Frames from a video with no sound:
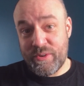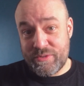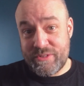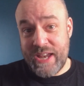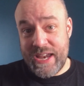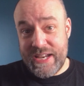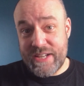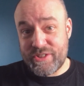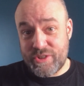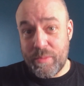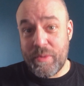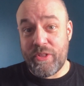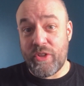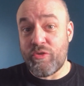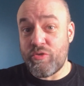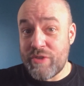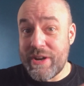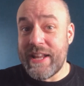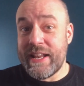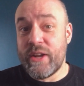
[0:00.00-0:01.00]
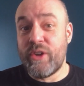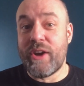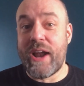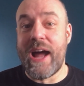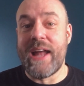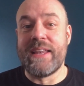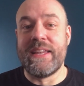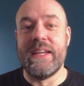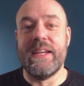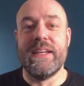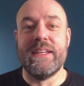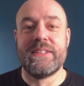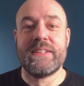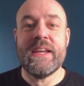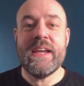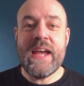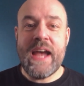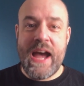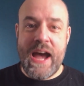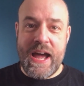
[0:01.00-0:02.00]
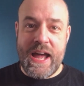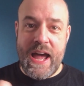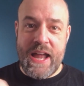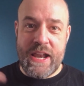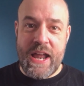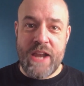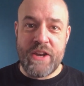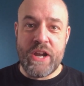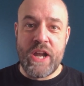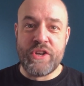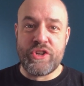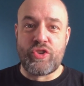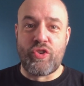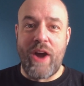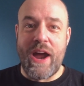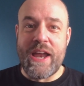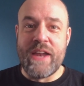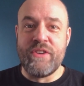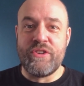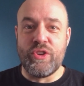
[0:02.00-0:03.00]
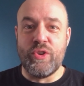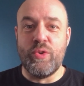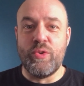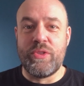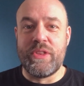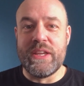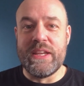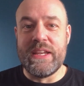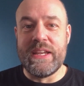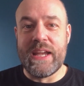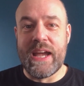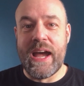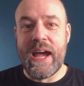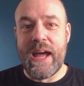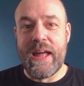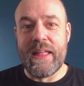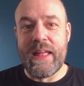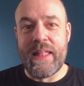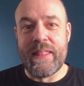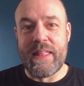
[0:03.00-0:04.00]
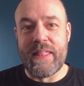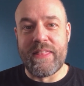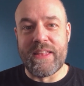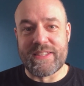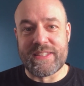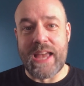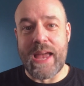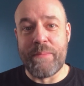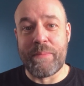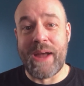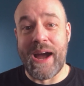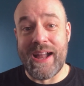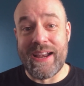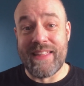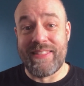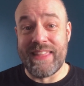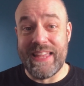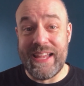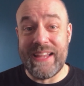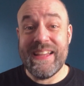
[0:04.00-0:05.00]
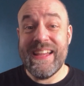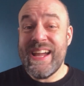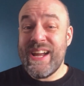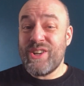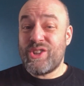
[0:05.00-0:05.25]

take some of the really good ideas and try and do the same kind of thing.